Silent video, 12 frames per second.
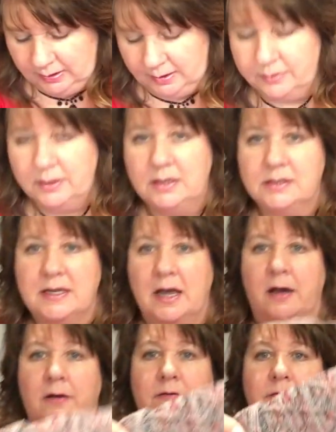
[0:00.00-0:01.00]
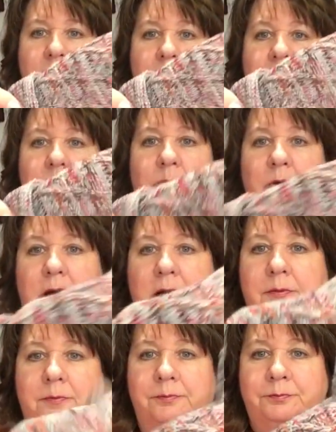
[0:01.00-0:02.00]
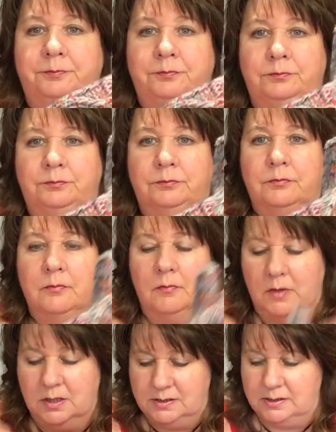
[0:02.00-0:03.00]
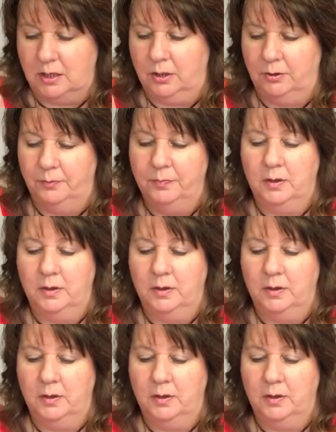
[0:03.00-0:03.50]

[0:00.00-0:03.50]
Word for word: and these are pretty. So,